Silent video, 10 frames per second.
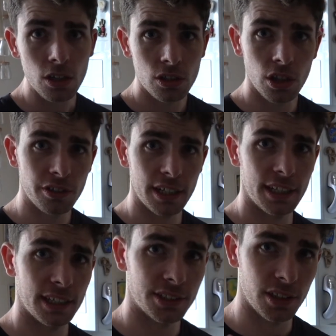Alright
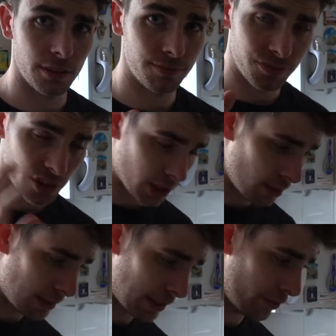guys, so just come
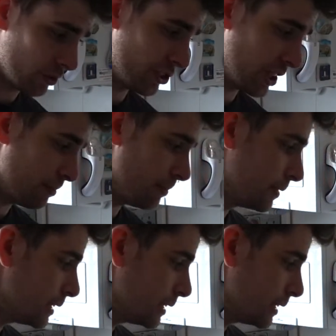back from the gym.